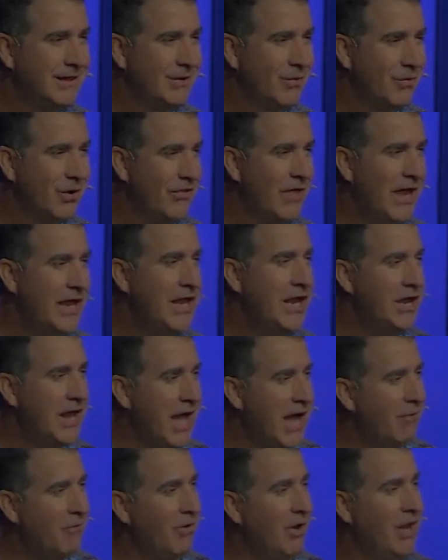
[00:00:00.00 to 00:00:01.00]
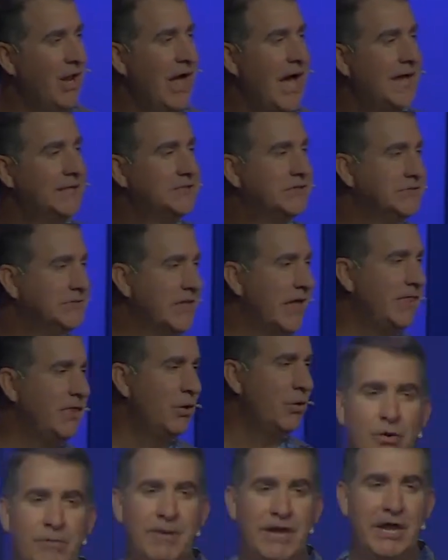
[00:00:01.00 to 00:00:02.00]
What they did not realize is that
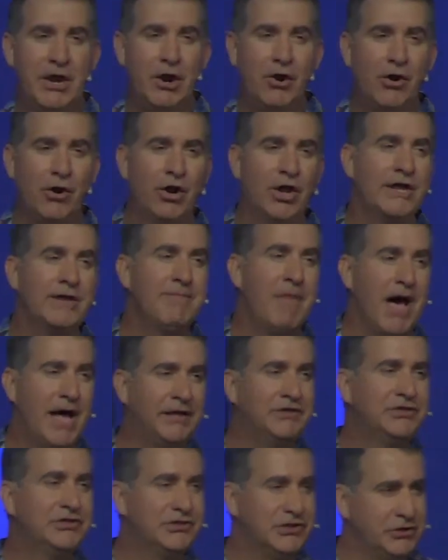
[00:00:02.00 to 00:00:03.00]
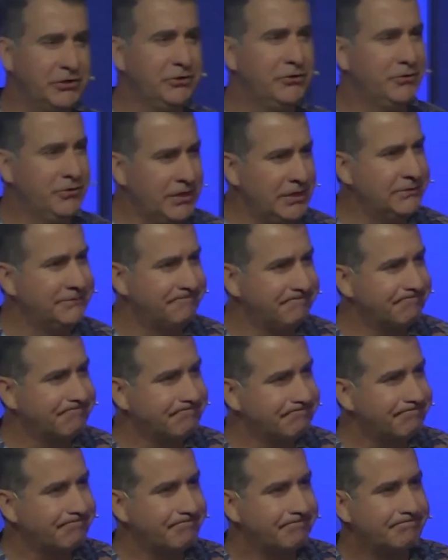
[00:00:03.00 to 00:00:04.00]
there would be an early monsoon,
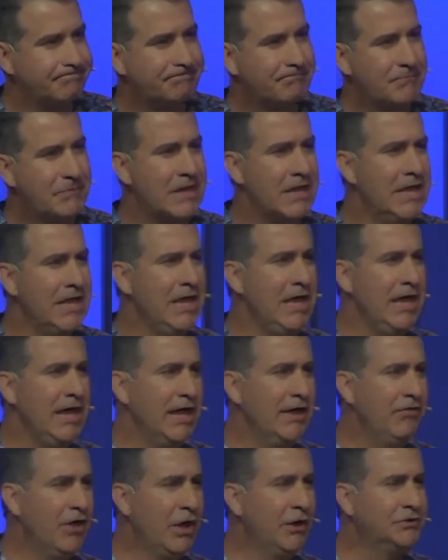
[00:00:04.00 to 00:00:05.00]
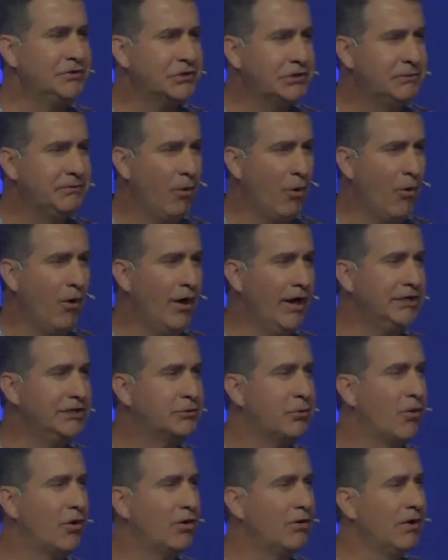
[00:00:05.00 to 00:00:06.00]
and those
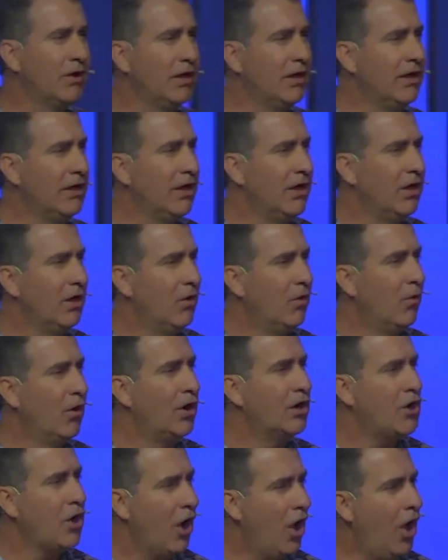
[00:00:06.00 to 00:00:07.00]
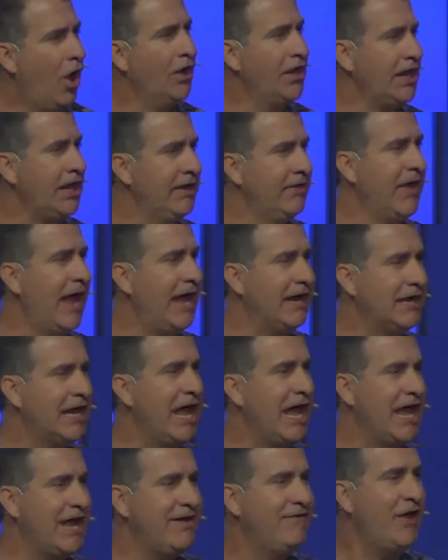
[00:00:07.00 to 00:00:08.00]
boys were, were caught in that
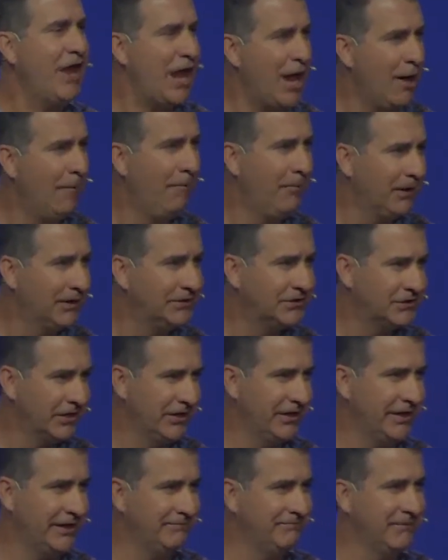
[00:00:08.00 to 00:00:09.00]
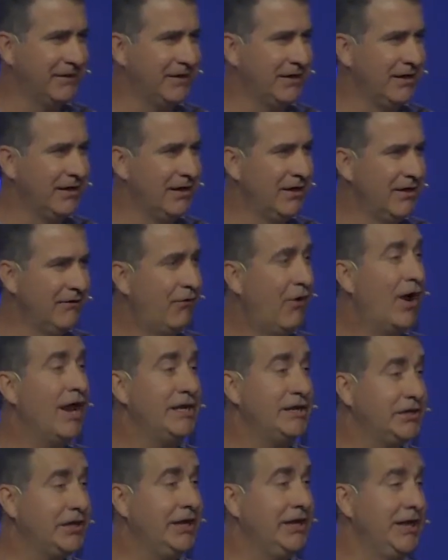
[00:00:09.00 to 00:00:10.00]
cave helplessly for
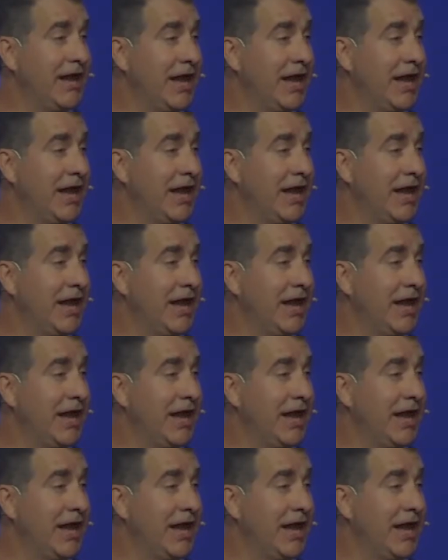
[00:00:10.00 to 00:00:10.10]
18